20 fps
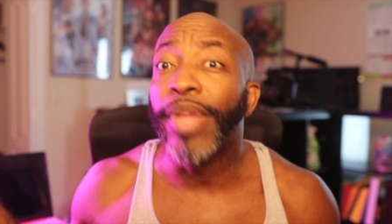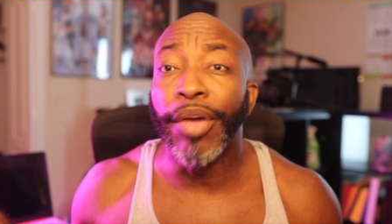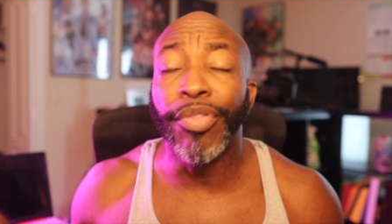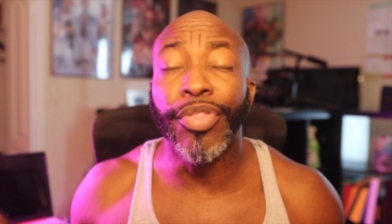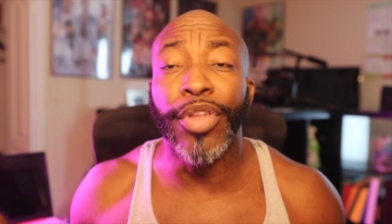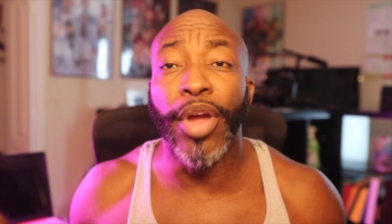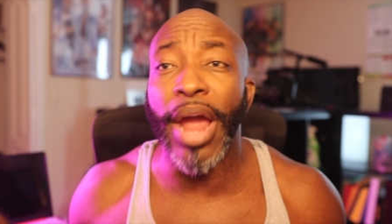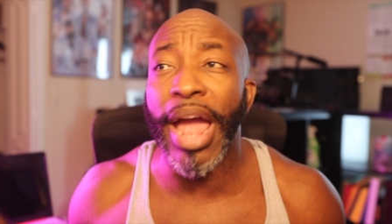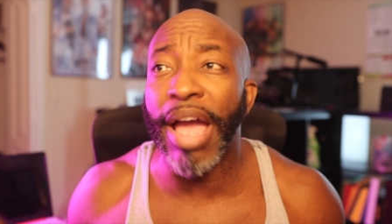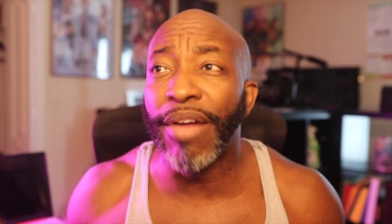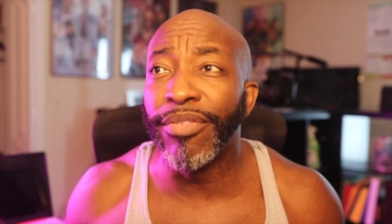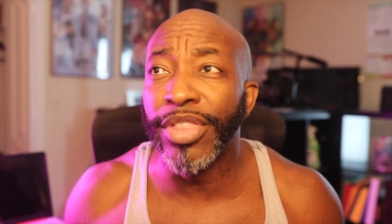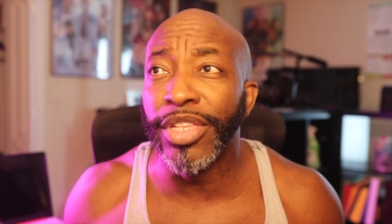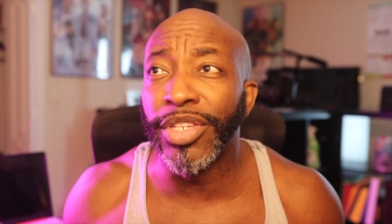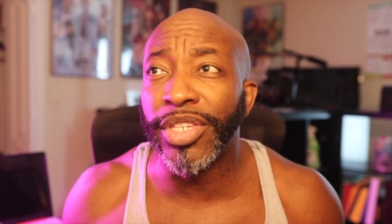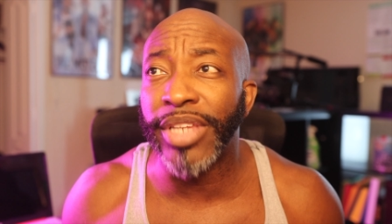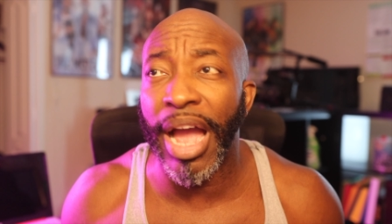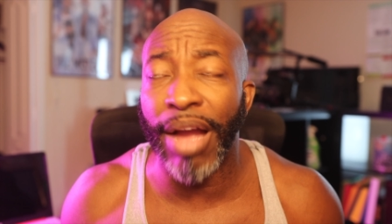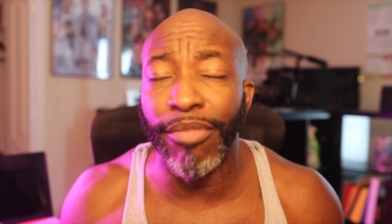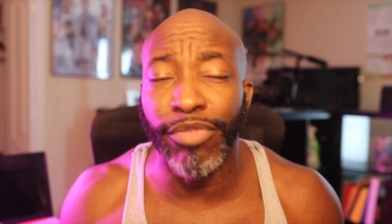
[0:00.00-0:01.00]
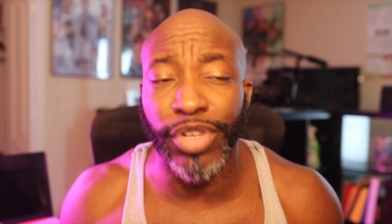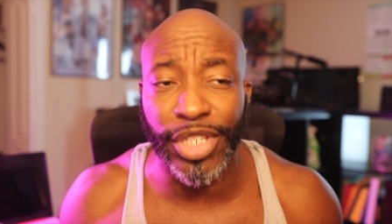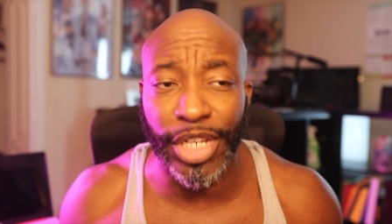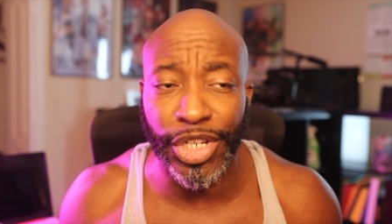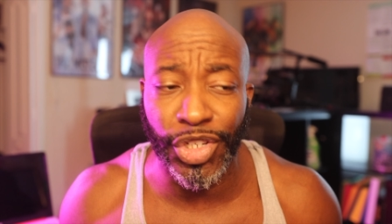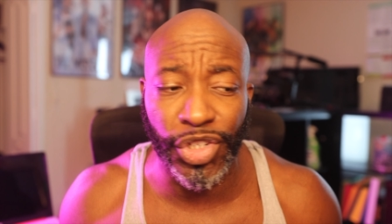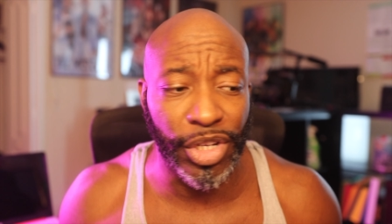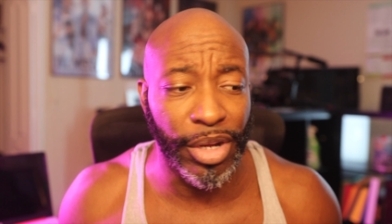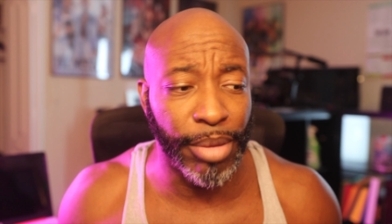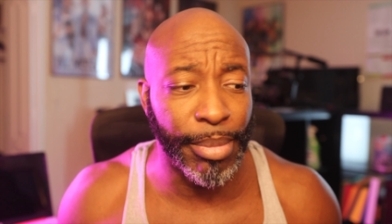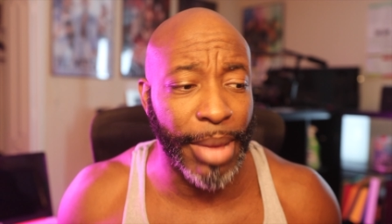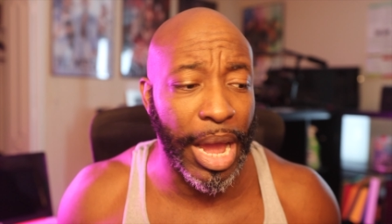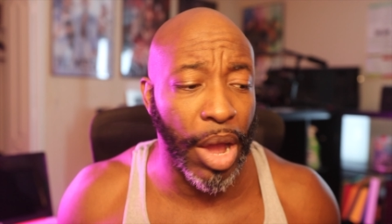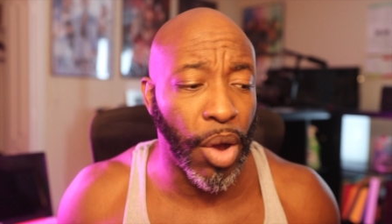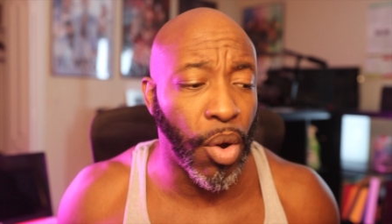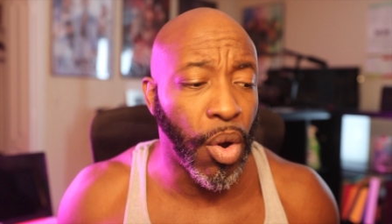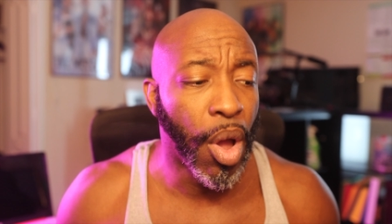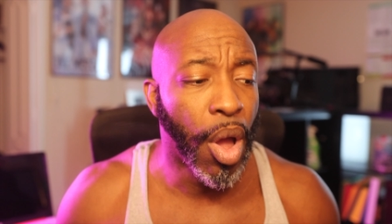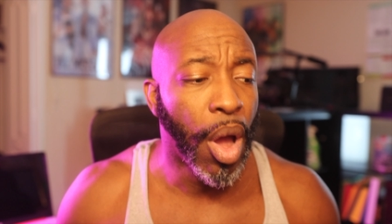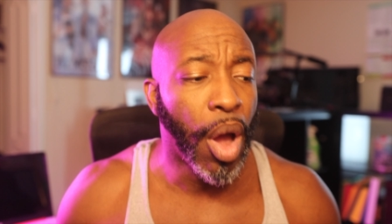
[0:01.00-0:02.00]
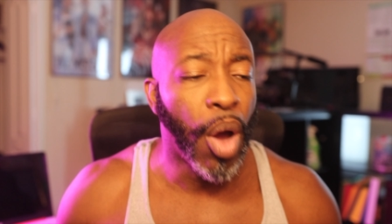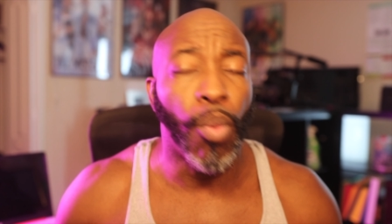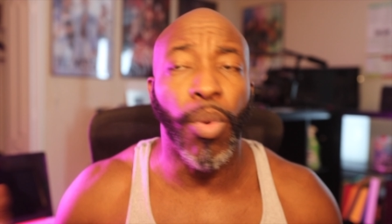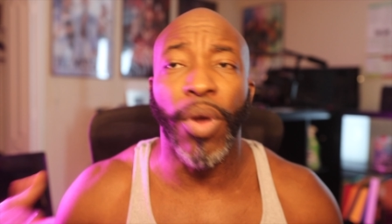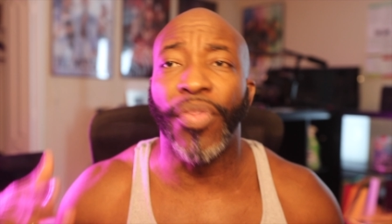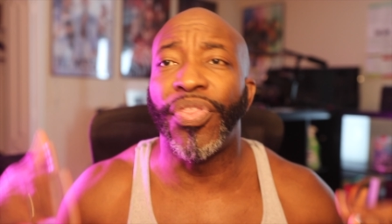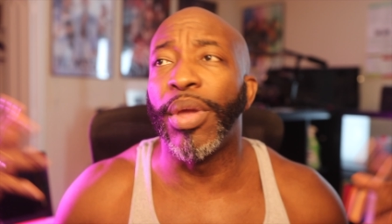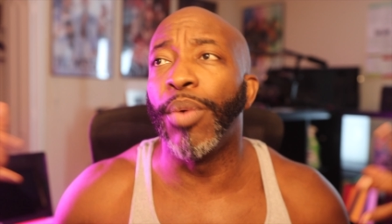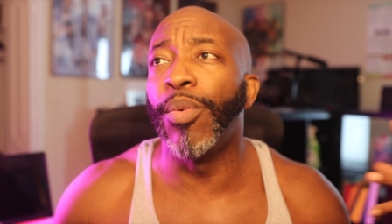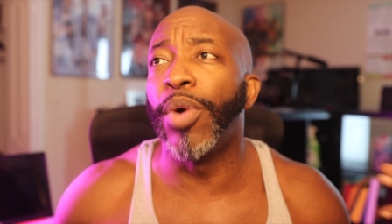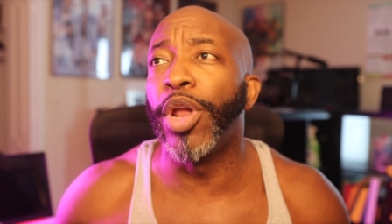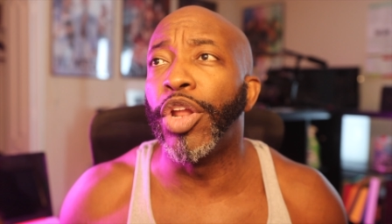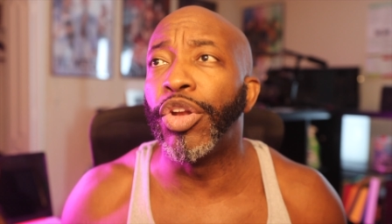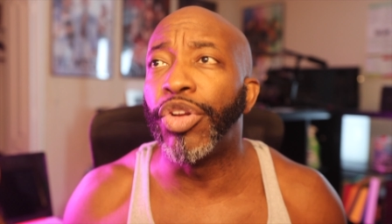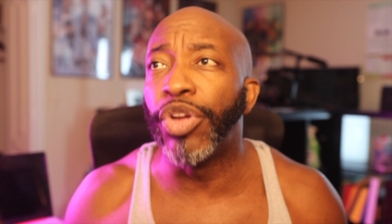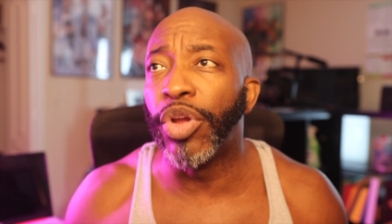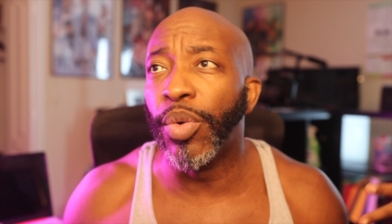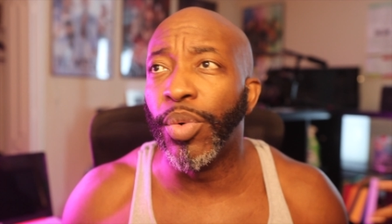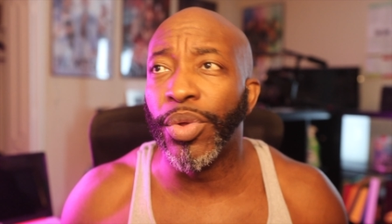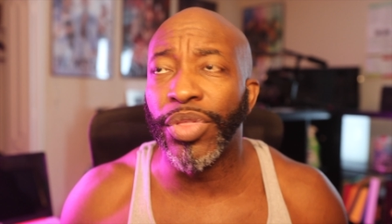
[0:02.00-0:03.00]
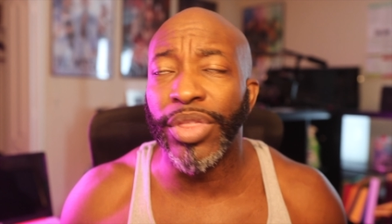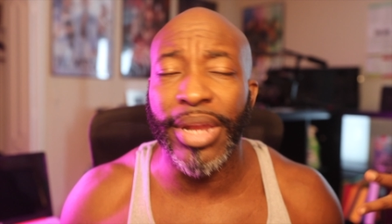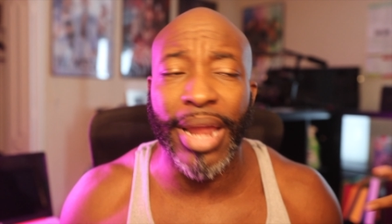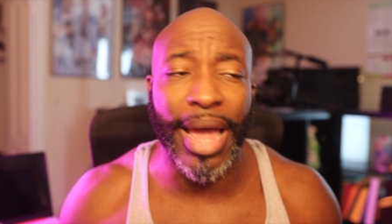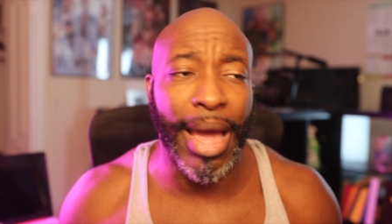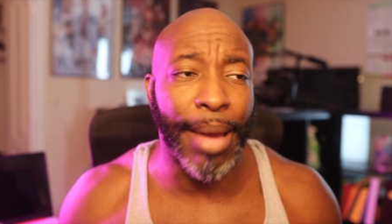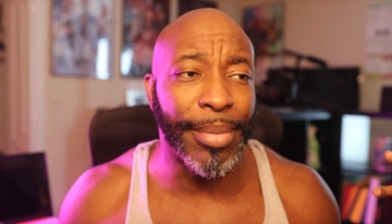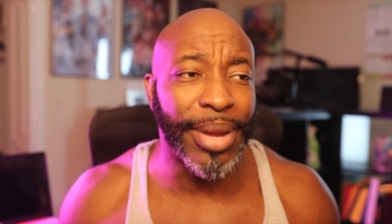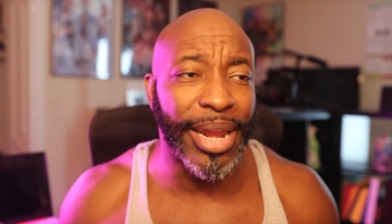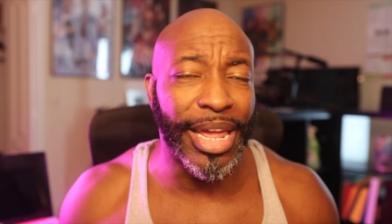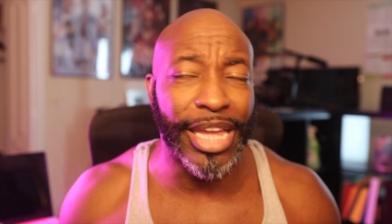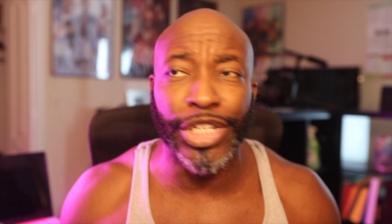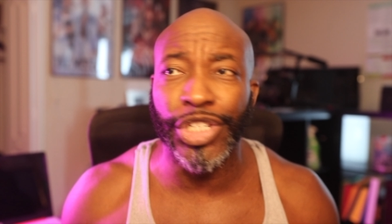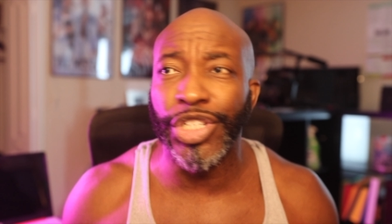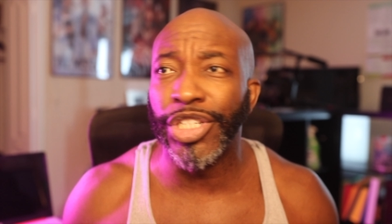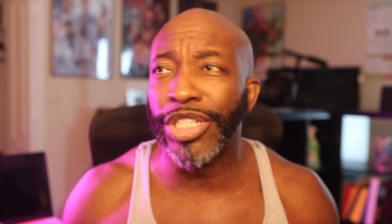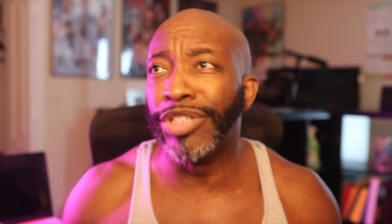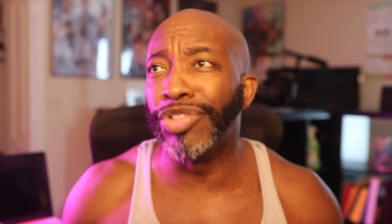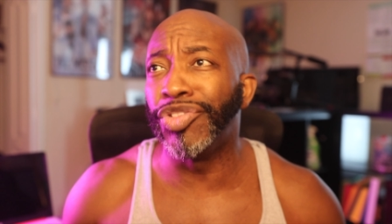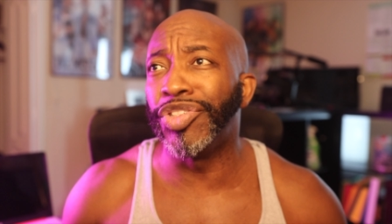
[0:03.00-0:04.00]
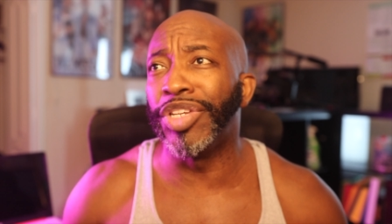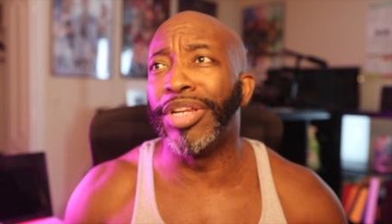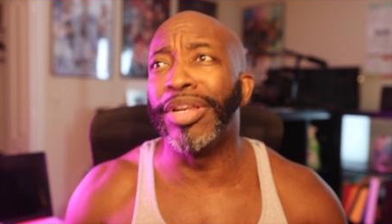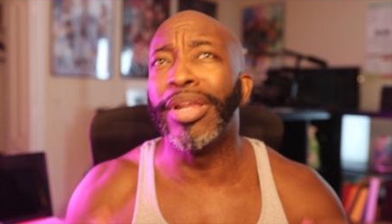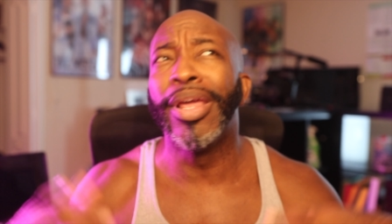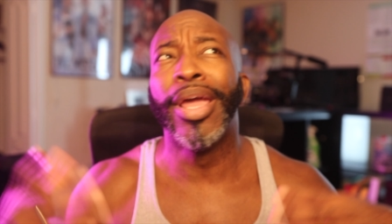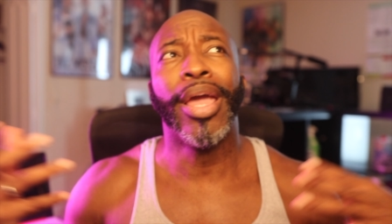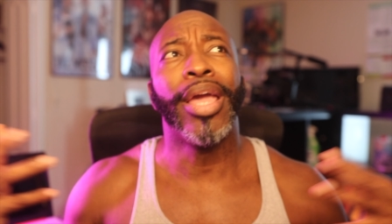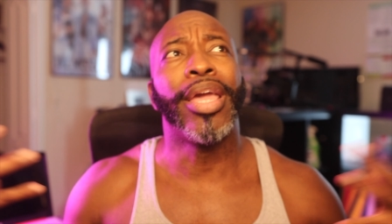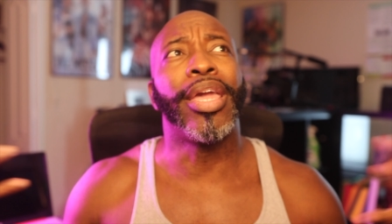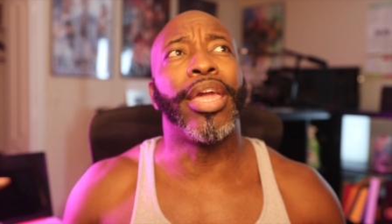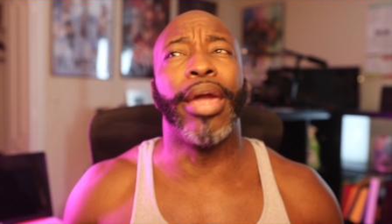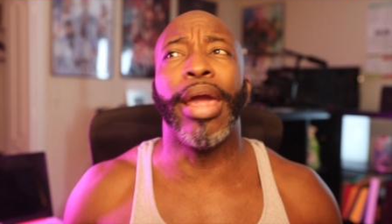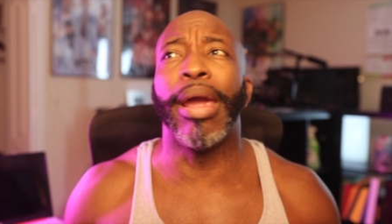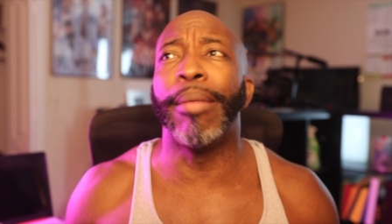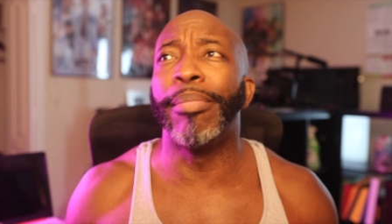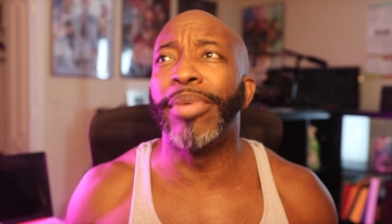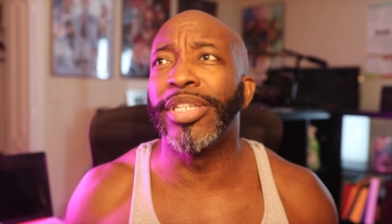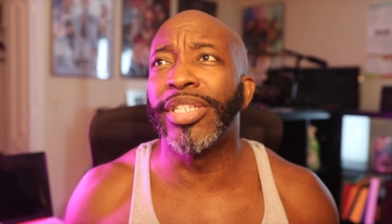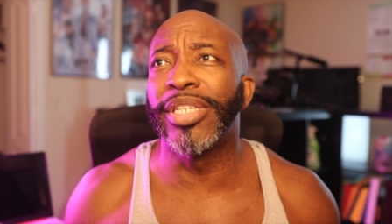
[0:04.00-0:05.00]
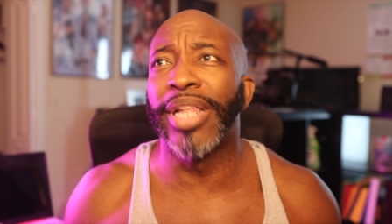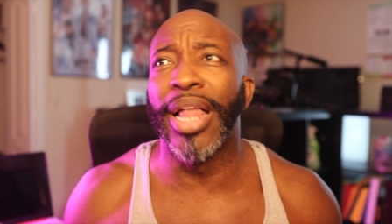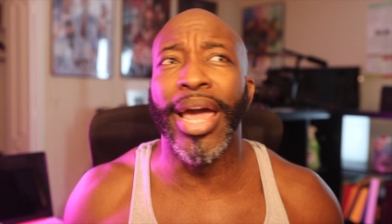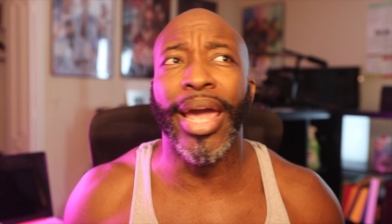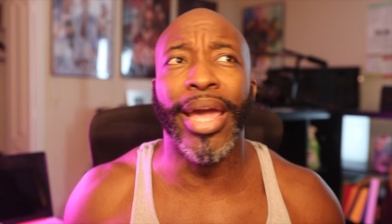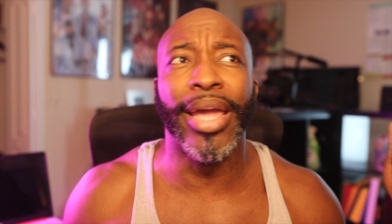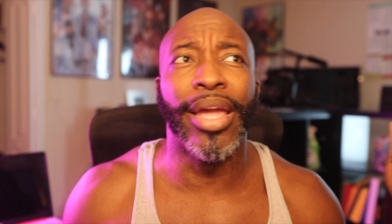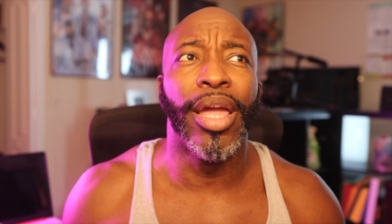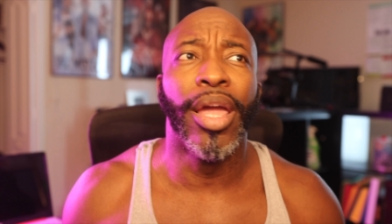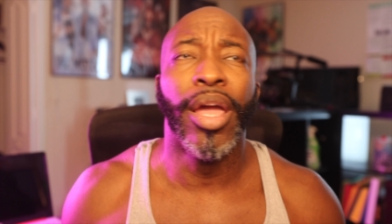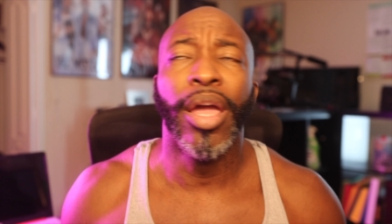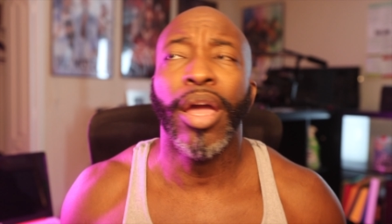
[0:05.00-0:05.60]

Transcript: they're having this conversation about what they want to do with the nominations, and Cameron's like